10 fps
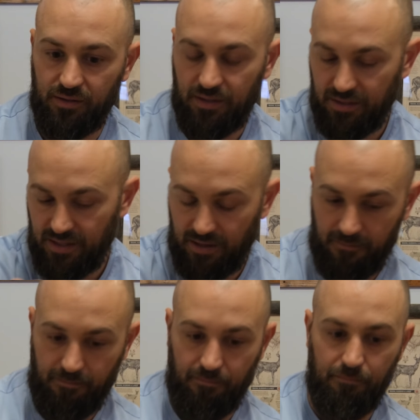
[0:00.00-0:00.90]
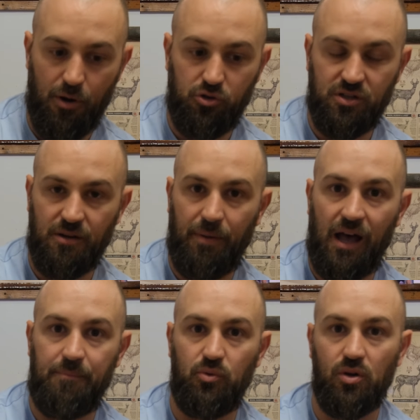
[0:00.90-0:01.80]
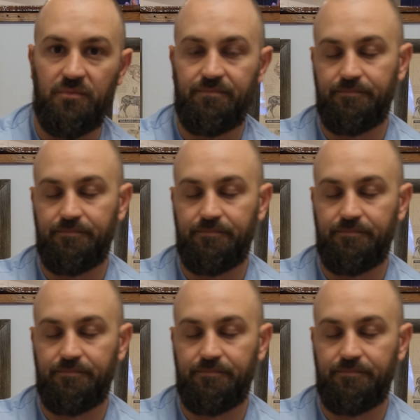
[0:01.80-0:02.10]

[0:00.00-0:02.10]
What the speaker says: to get that motion to pop you up.